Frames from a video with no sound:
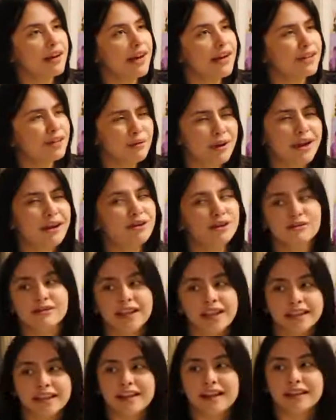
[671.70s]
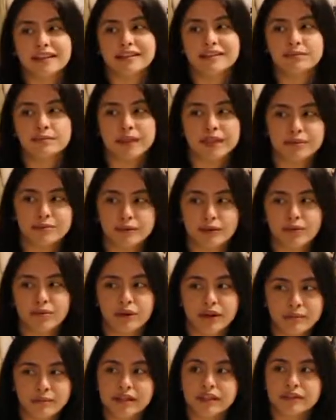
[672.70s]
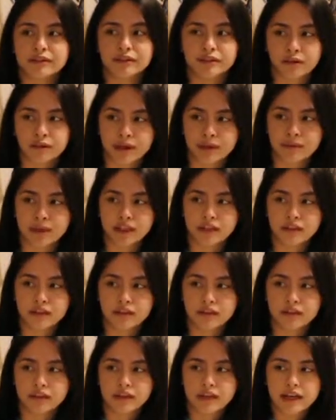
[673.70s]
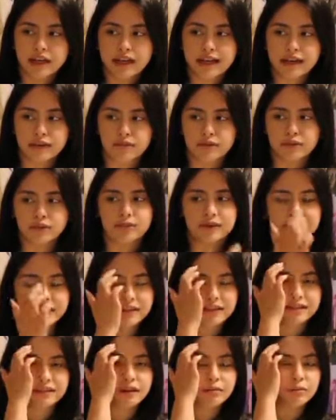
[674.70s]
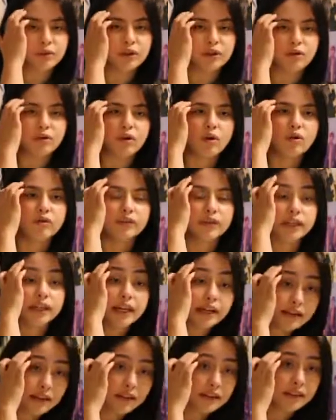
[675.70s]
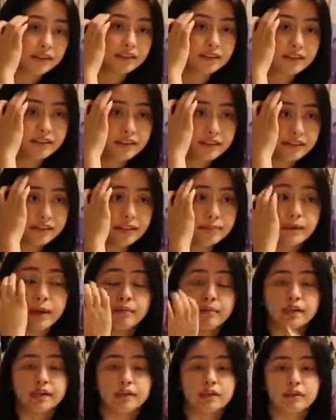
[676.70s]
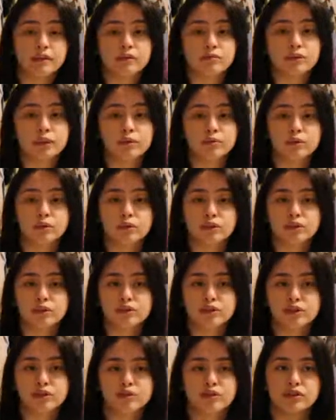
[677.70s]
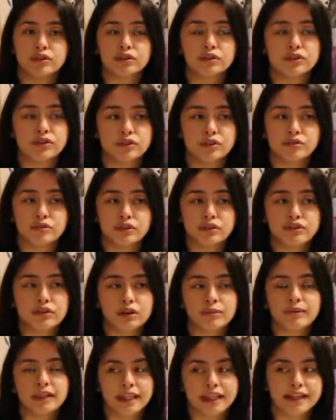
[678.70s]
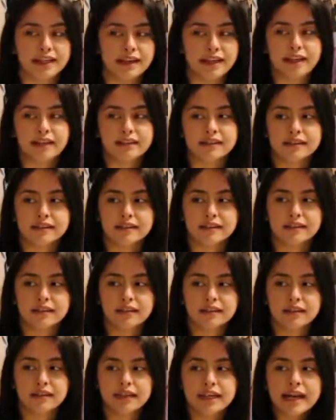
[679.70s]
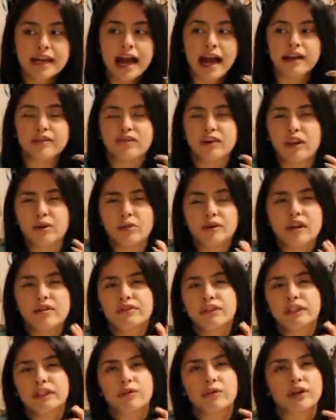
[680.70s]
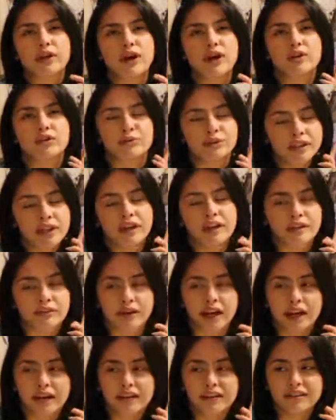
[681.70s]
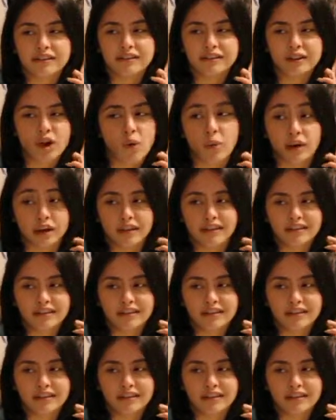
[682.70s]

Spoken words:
it's okay to use Latinx because we know what it means, you know what I mean? And if we're speaking to someone over there, then maybe we will choose to use the term Latinx. I feel like we're never going to like agree on it, right? No one.